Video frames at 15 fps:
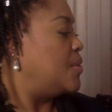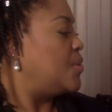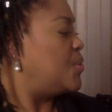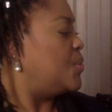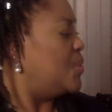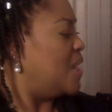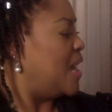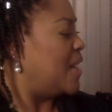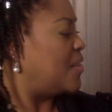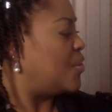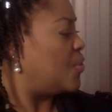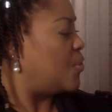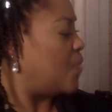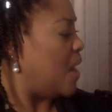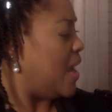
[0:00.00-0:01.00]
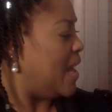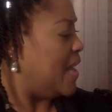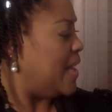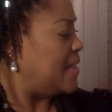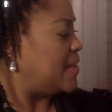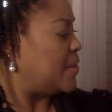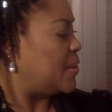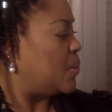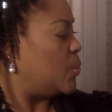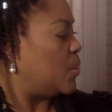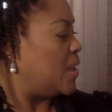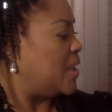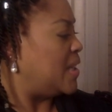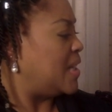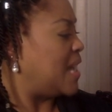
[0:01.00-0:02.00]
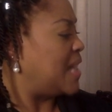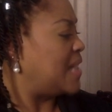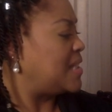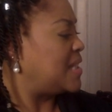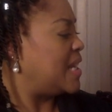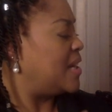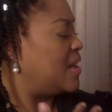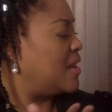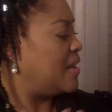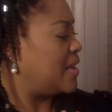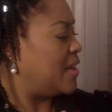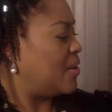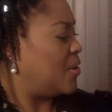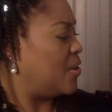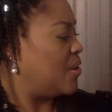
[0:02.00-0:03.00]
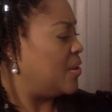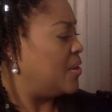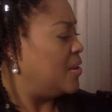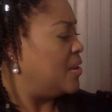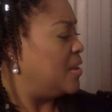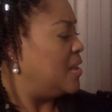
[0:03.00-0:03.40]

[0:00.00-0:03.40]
"Do not cry, dear one," I said, hugging her.